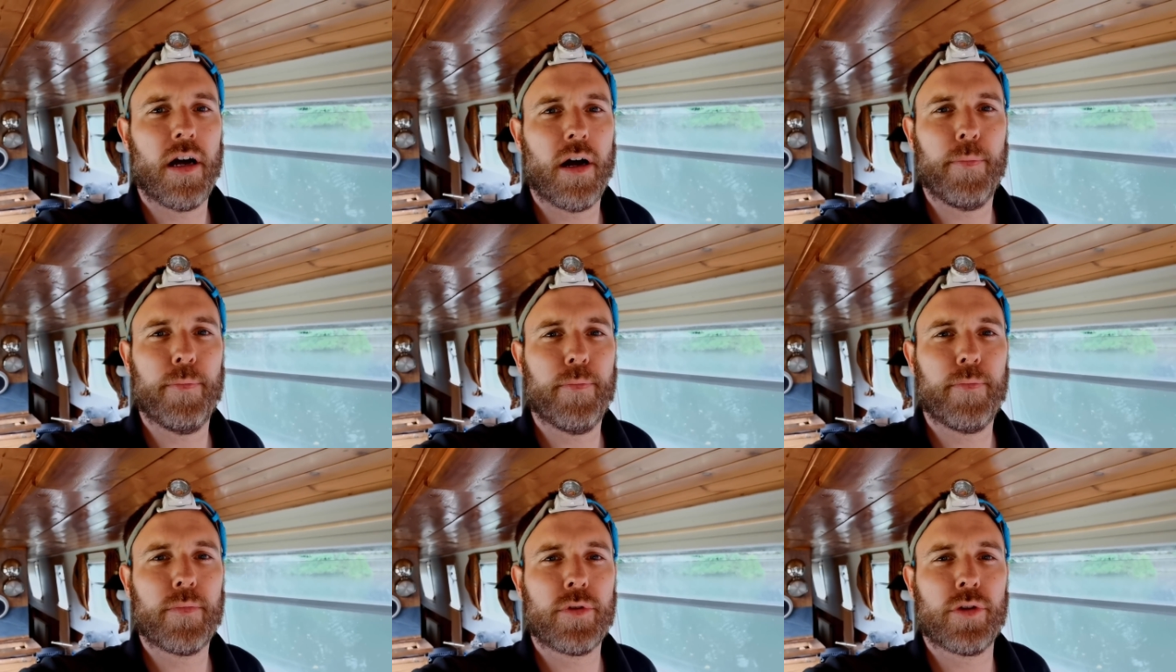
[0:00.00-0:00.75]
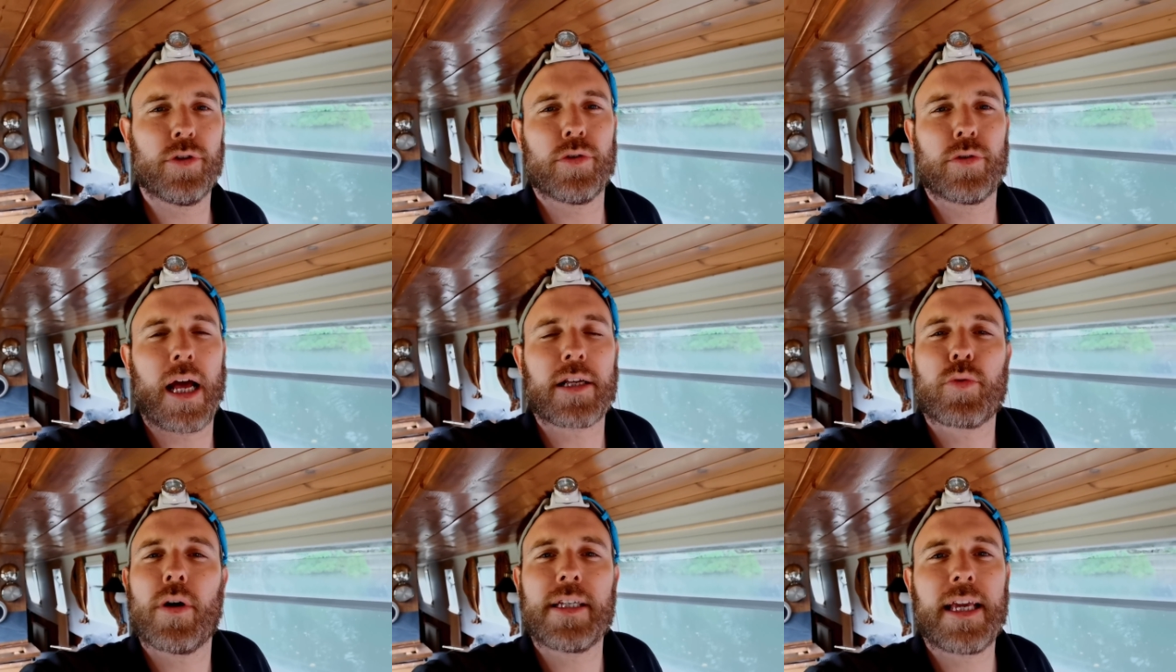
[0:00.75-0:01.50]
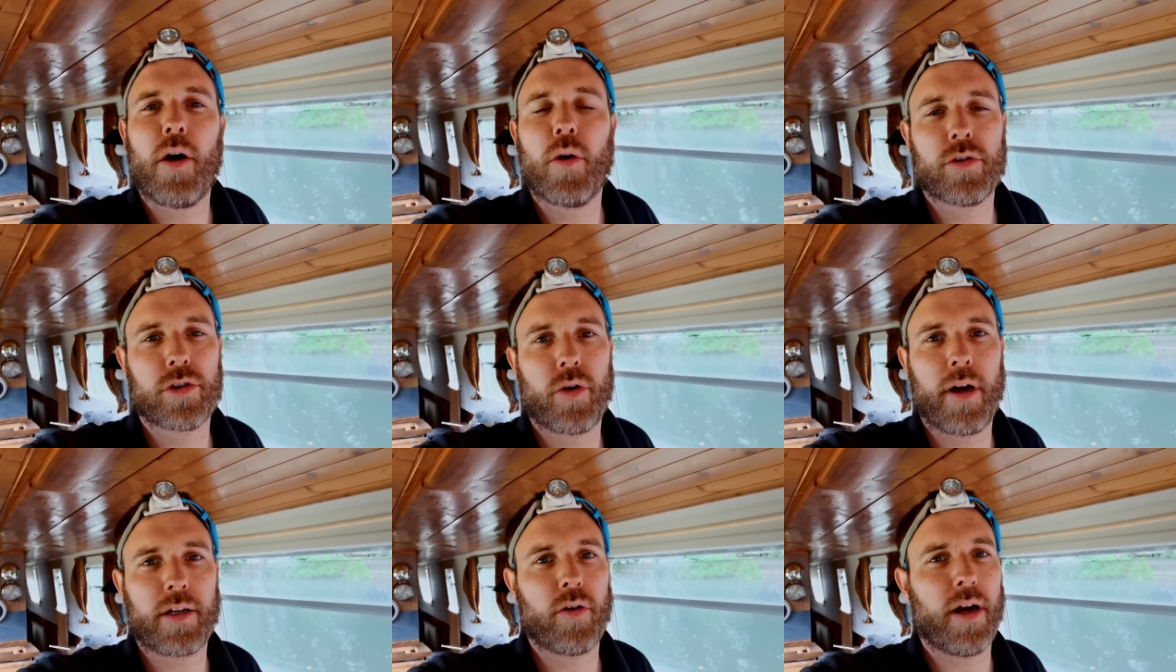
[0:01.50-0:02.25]
That's why you get
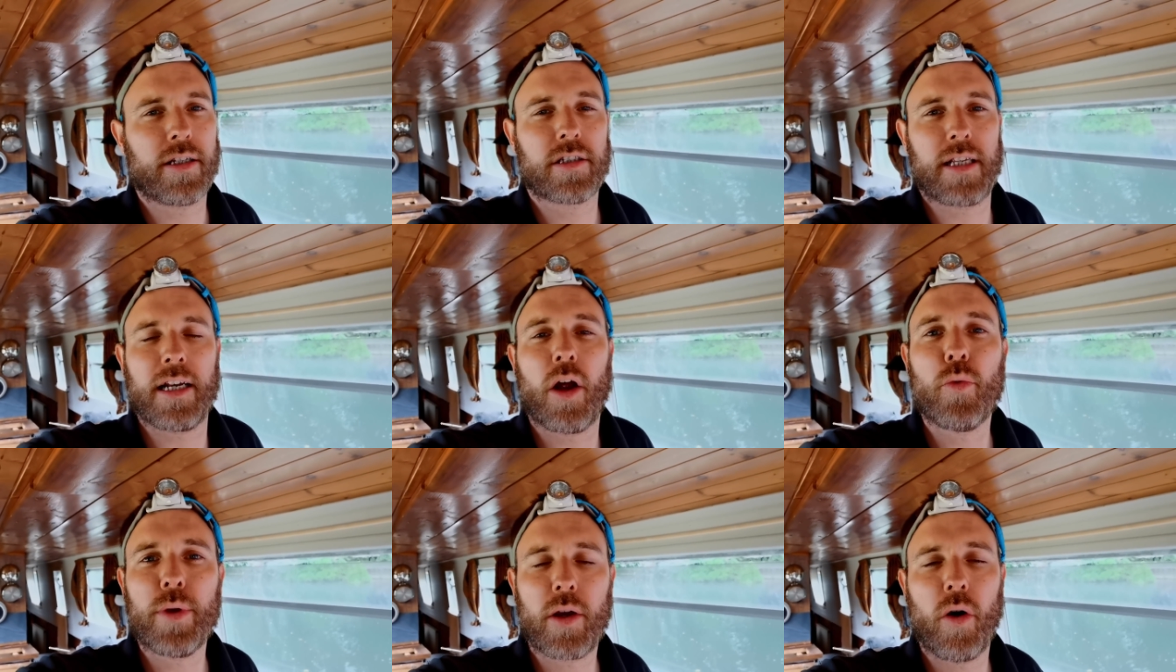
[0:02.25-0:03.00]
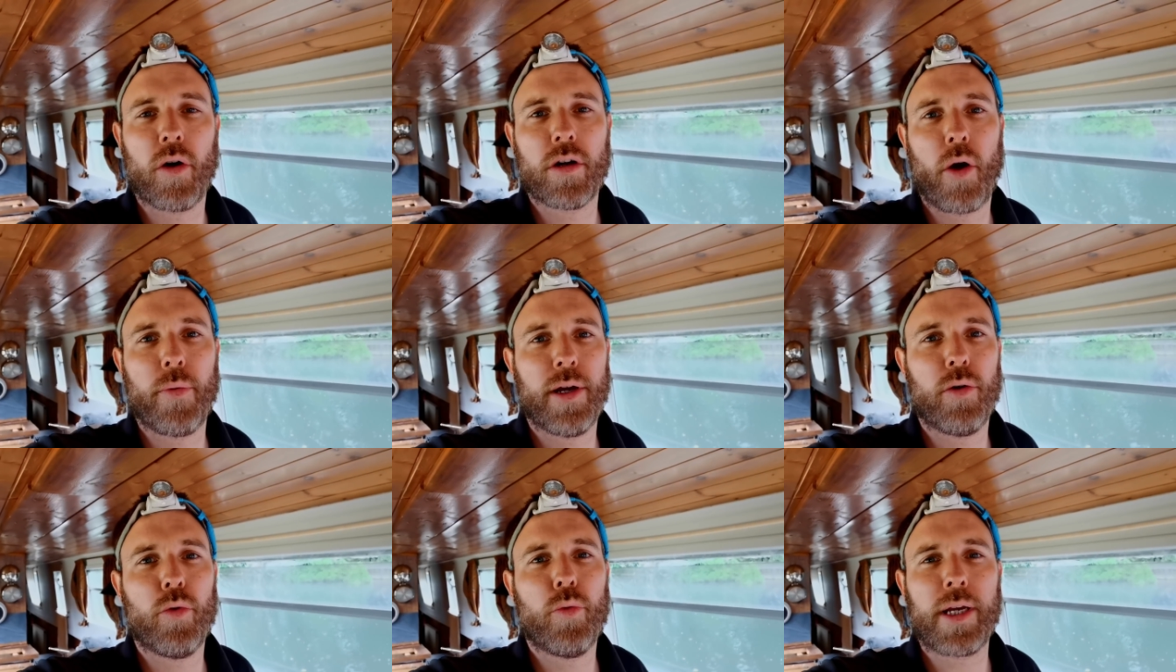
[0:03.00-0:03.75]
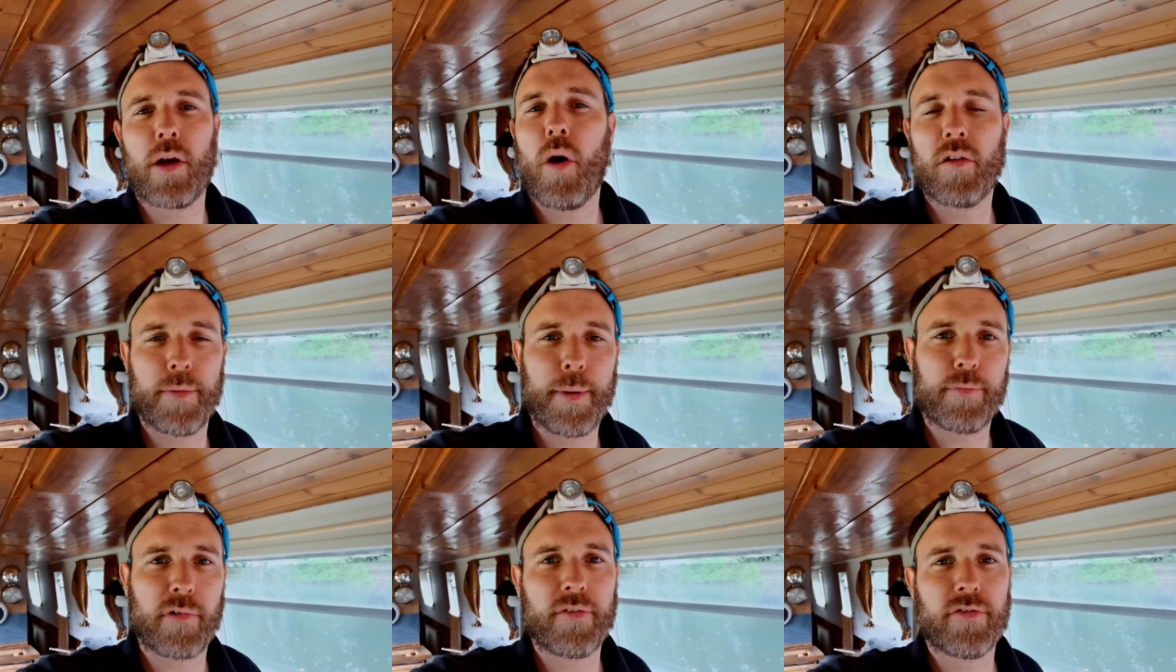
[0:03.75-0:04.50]
on-site guides, because they know we can't know it all. We can't
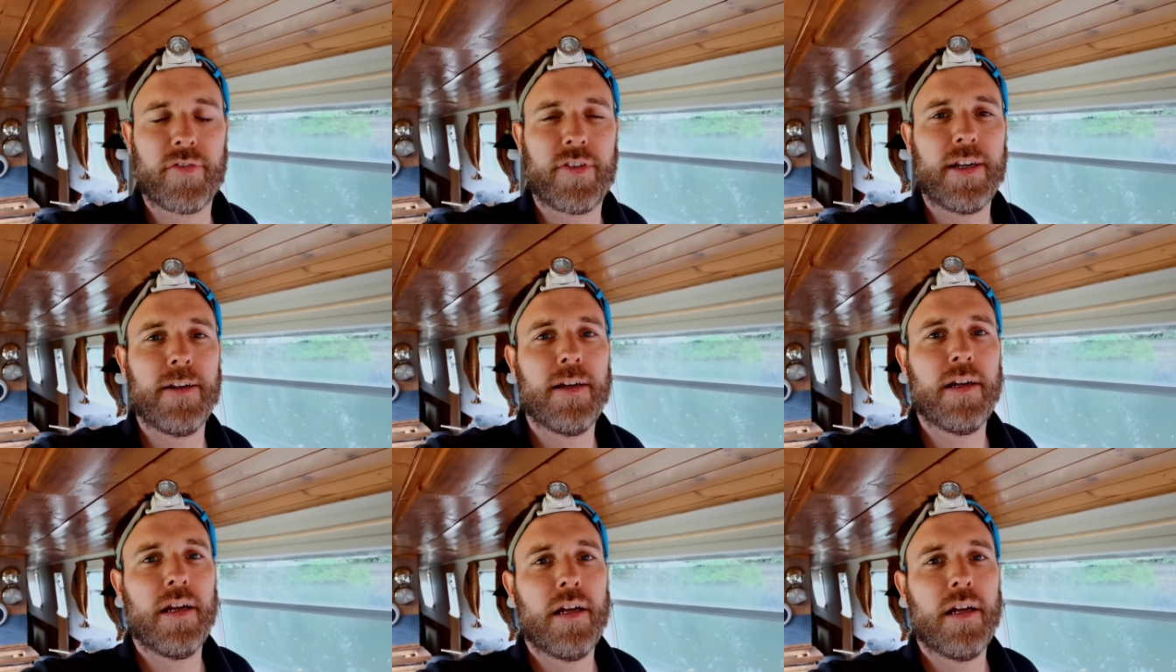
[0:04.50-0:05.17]
remember everything.